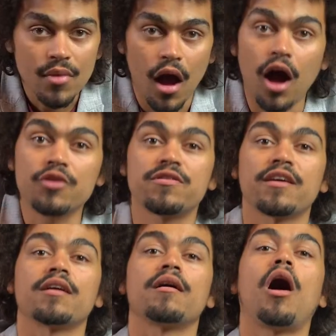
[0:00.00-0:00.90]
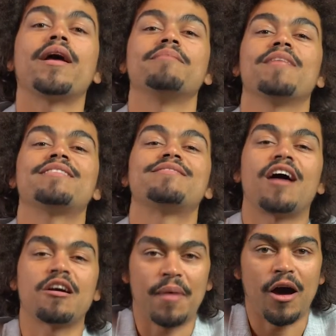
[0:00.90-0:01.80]
Auto-syncing. All right, let's
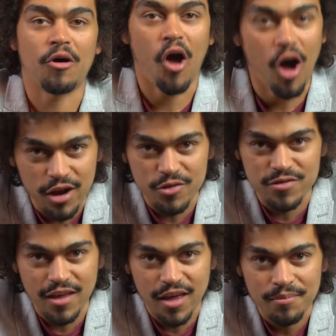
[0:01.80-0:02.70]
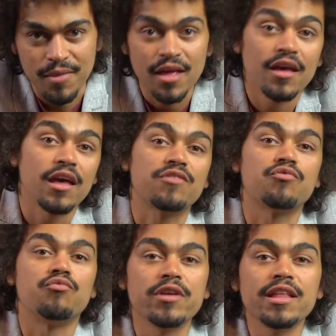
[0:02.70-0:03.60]
talk about auto-syncing. It's
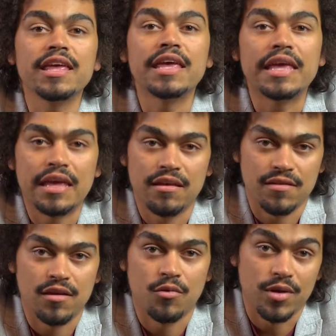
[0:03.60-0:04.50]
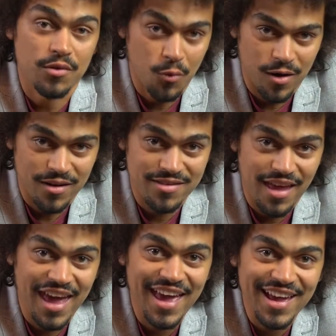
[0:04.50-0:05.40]
really easy when it works,
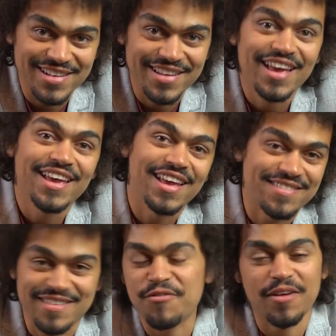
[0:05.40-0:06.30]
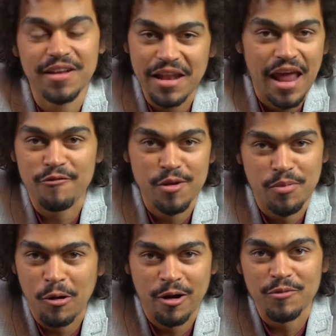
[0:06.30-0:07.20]
and it's different in every
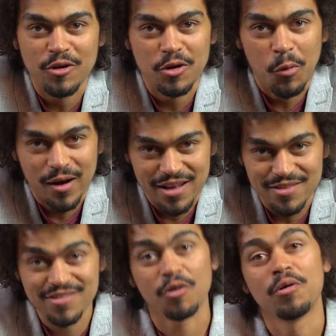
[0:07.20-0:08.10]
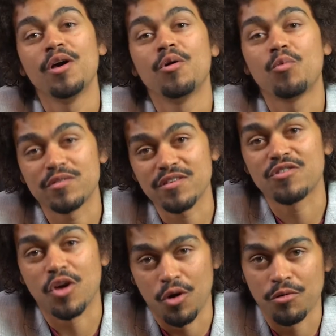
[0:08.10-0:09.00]
program you're gonna work in. So we'll
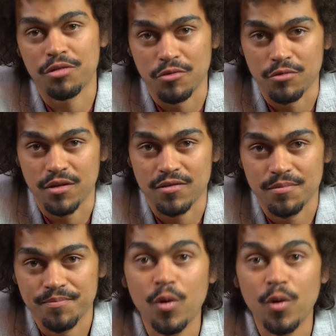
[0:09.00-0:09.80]
just go through these.